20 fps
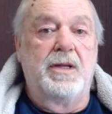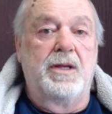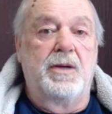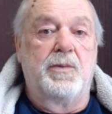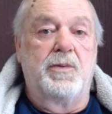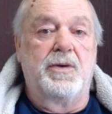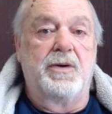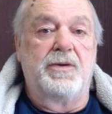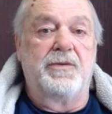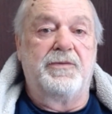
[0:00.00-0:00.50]

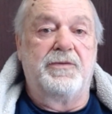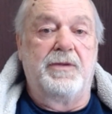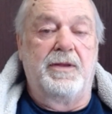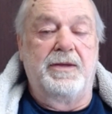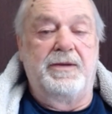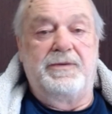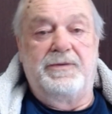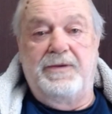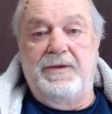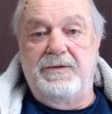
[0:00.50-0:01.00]
whereas,
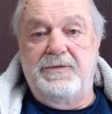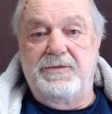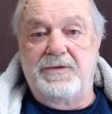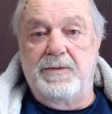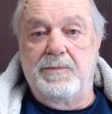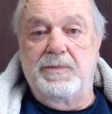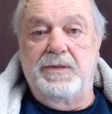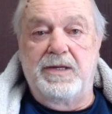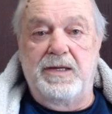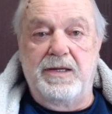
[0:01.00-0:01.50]
like, say,
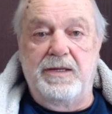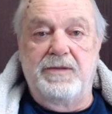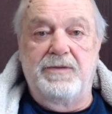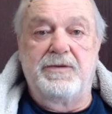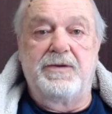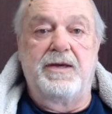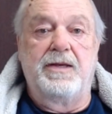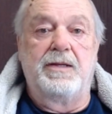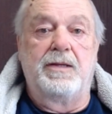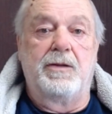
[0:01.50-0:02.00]
some kids
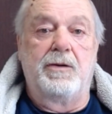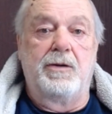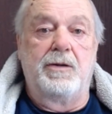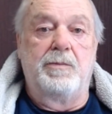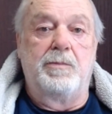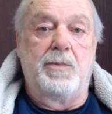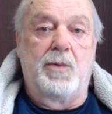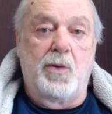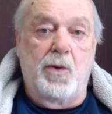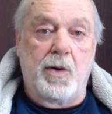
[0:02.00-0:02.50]
can learn
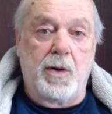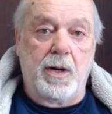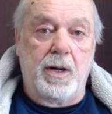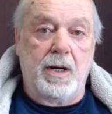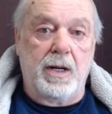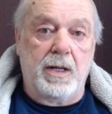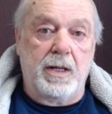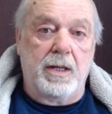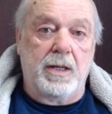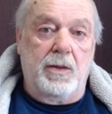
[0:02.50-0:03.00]
more
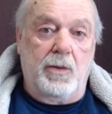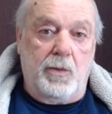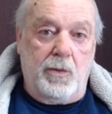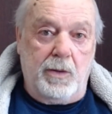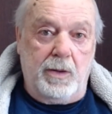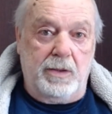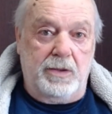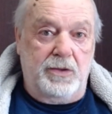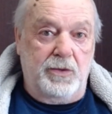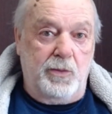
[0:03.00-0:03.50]
or
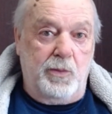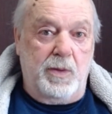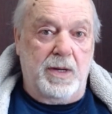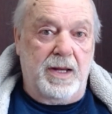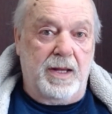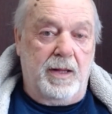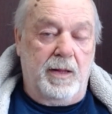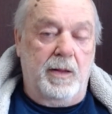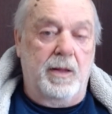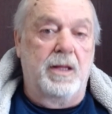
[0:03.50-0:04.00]
do
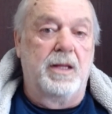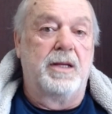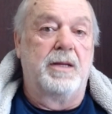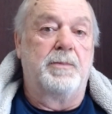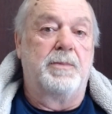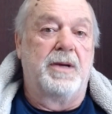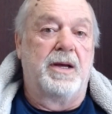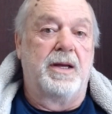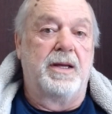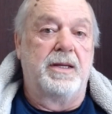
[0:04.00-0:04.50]
well
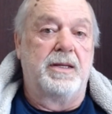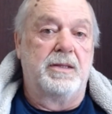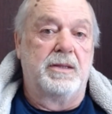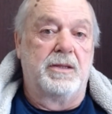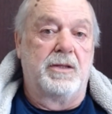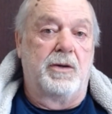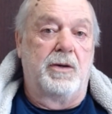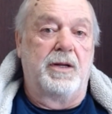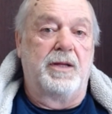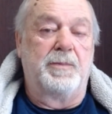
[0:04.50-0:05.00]
by
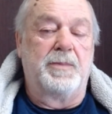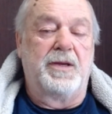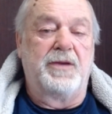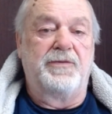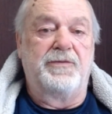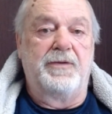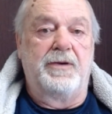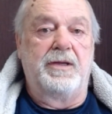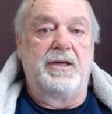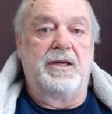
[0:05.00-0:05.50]
learning by
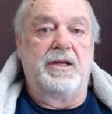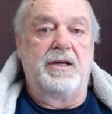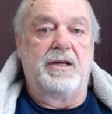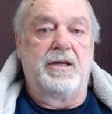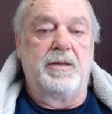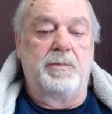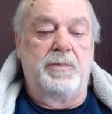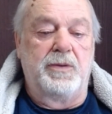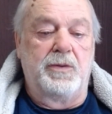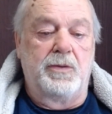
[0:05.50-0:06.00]
sitting at a
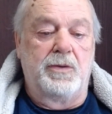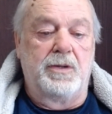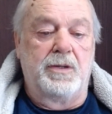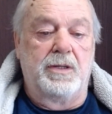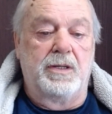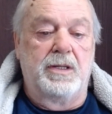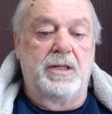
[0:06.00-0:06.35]
computer.